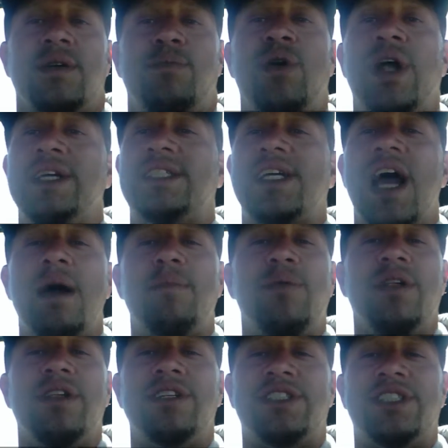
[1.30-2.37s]
Praise God,
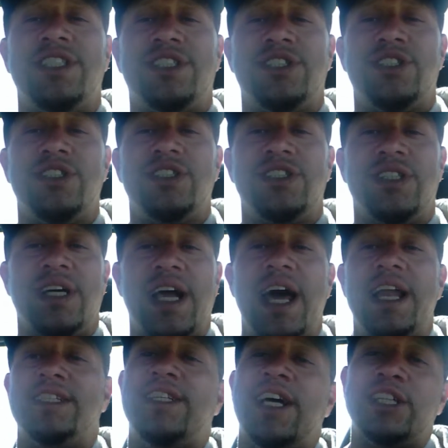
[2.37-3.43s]
brothers and sisters. I
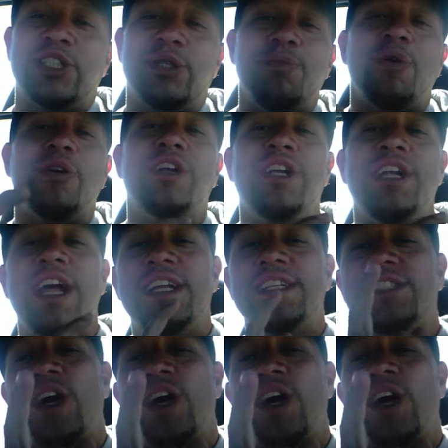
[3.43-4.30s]
got a testimony today to